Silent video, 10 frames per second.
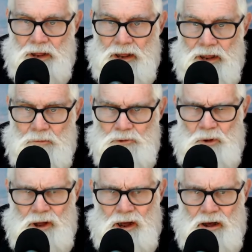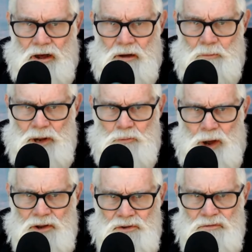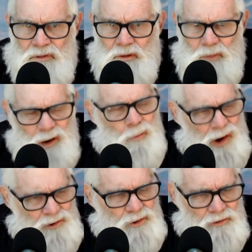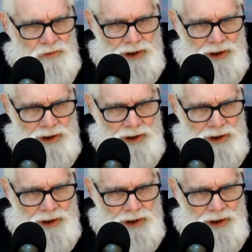it was a, a Midwest, the Midwestern thing.